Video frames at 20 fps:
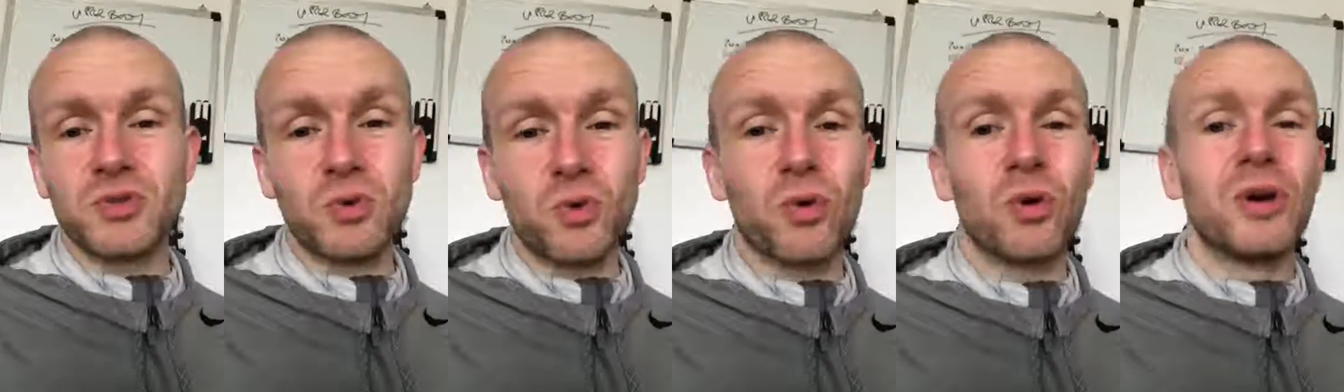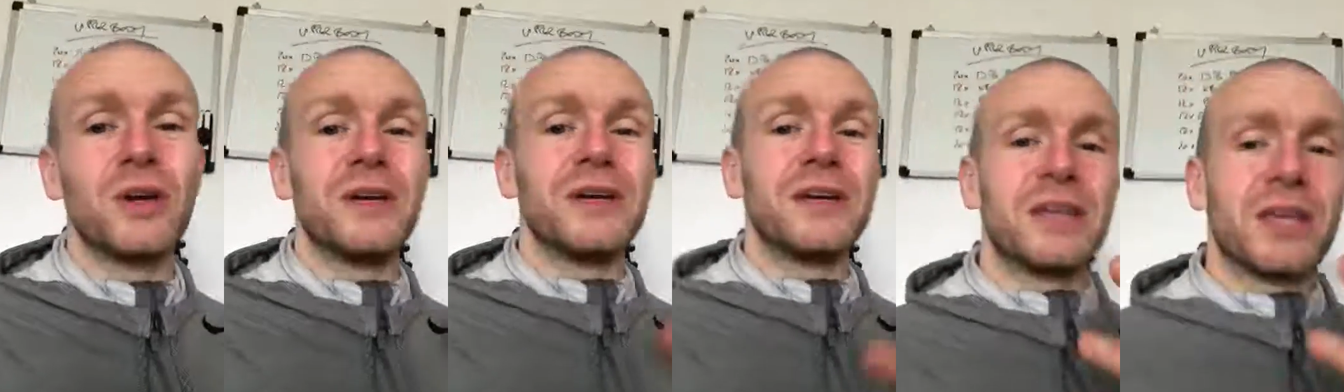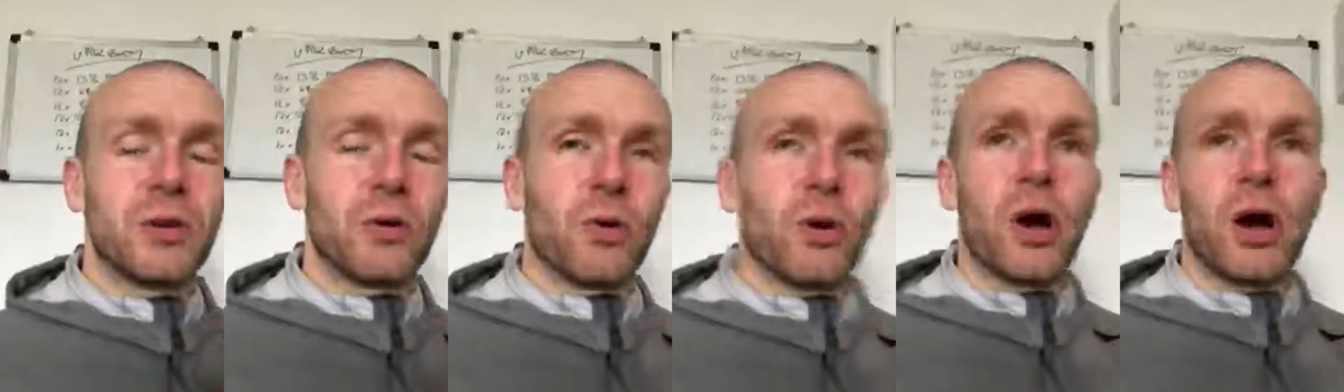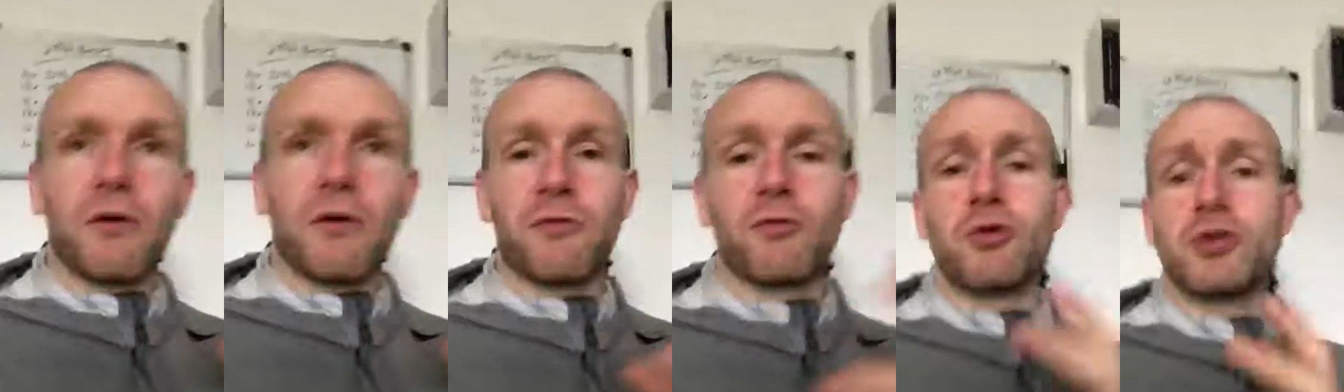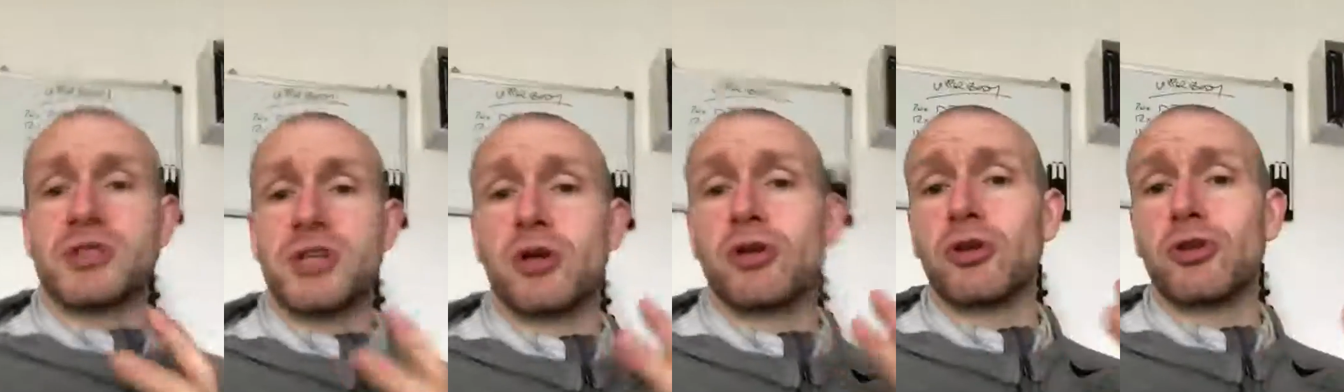So, you know, of
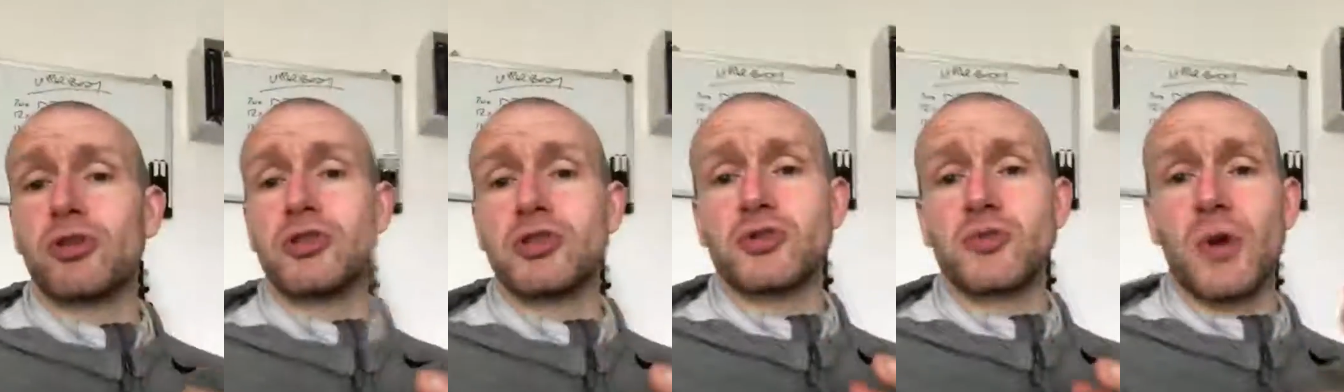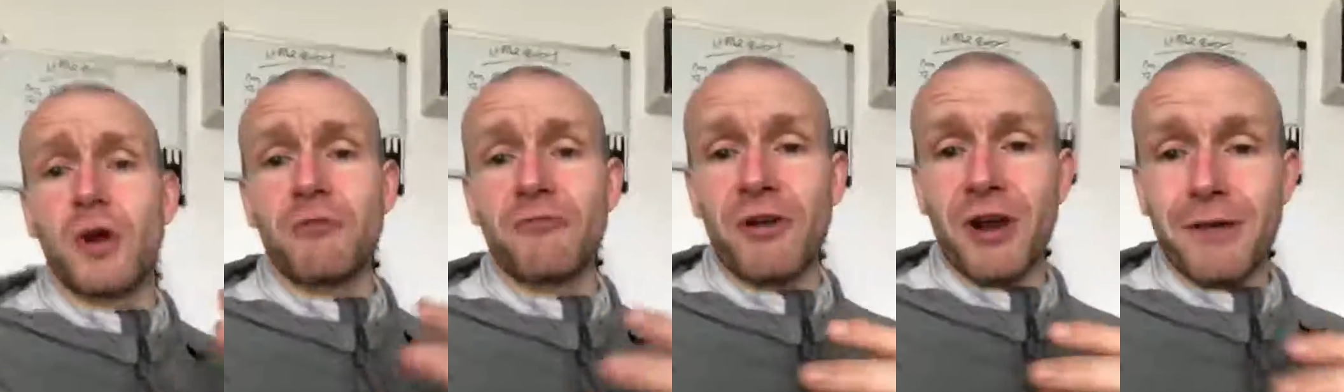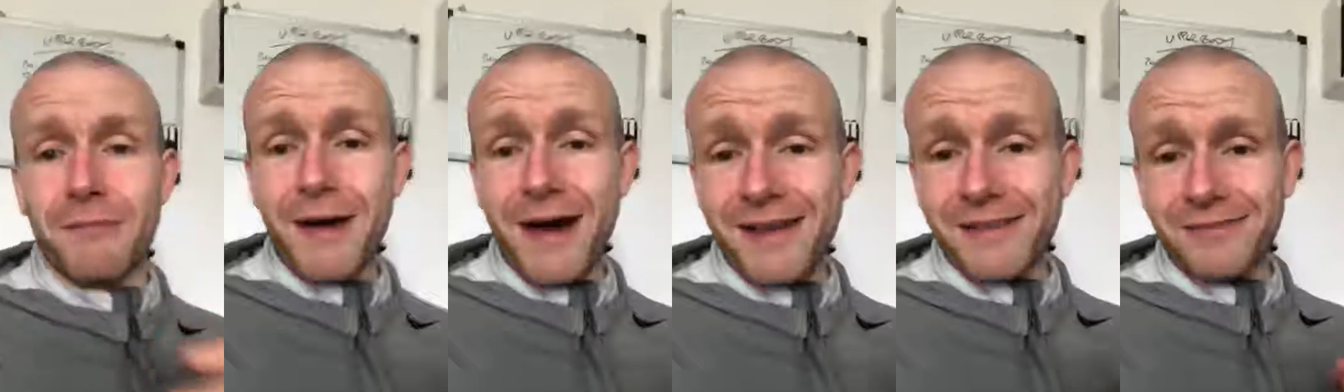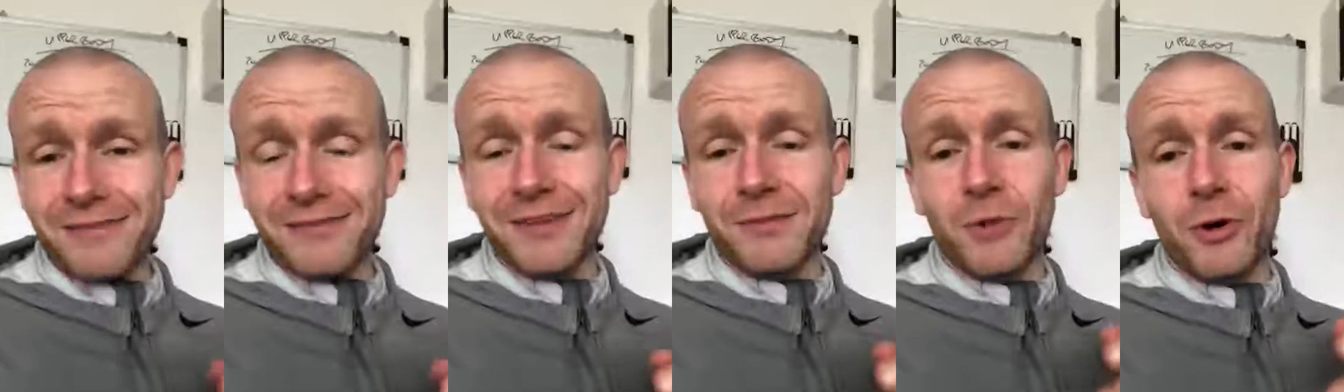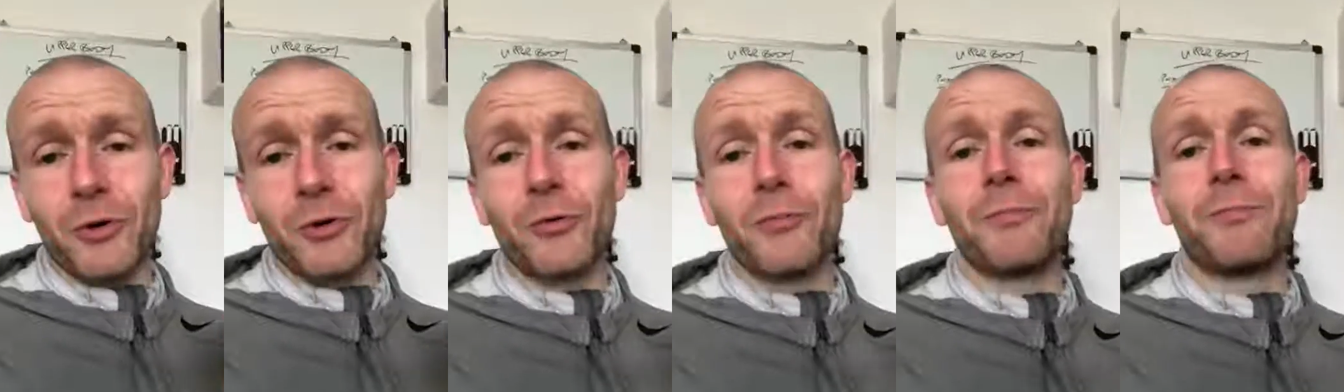course I couldn't just go out and run a marathon
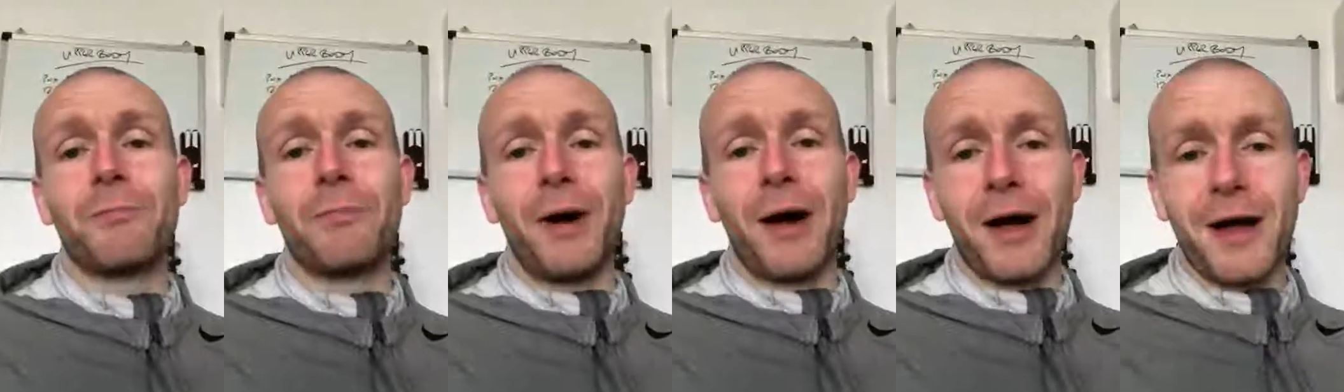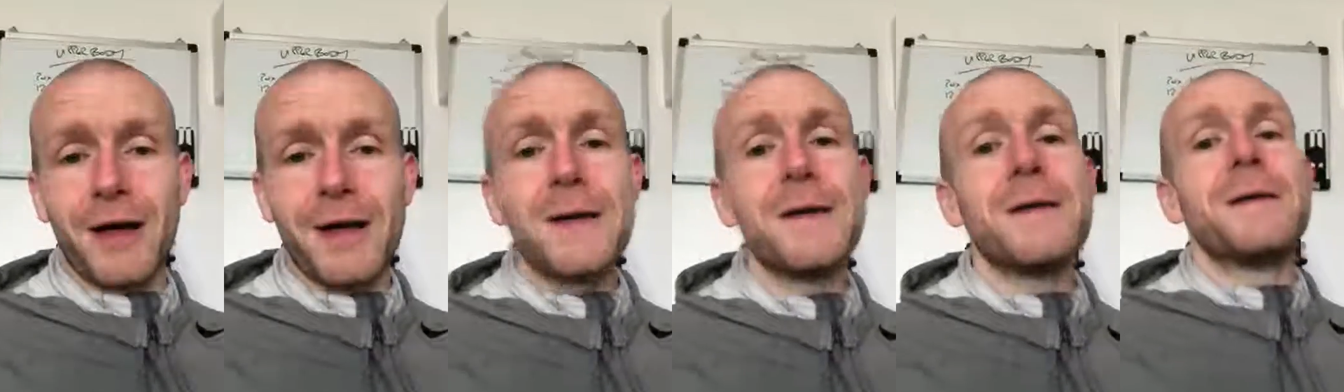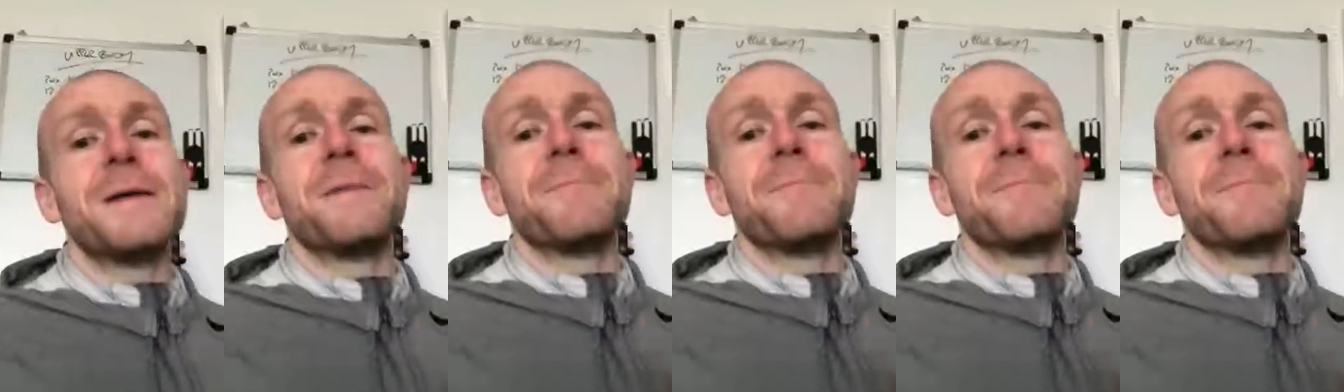tomorrow, but